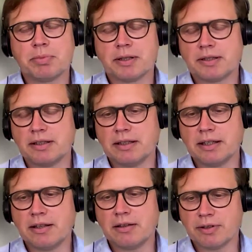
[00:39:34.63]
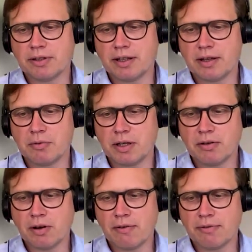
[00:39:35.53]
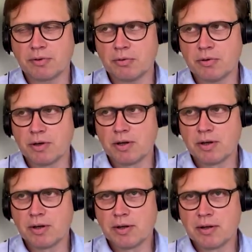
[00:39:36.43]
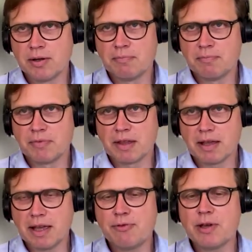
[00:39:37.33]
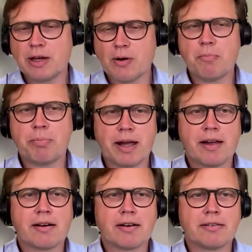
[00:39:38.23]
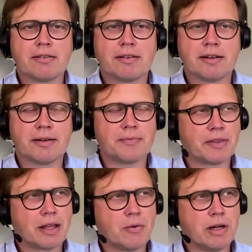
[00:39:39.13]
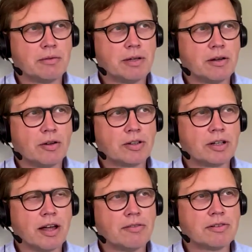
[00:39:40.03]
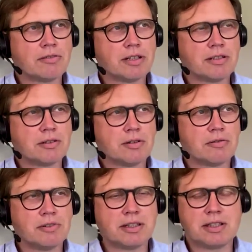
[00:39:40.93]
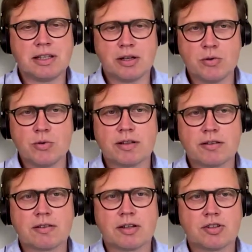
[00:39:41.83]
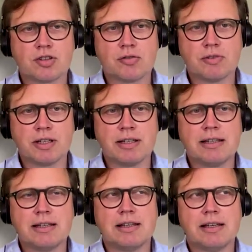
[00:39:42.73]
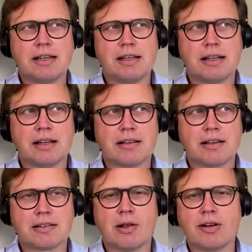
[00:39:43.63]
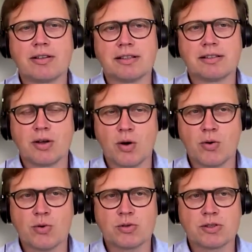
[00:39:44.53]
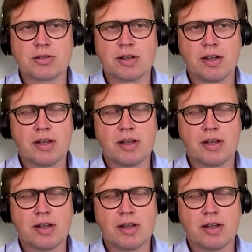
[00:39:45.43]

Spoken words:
But in the end of the day, we have to, if we compare and with other countries or with the EU as such, we, as long as it goes,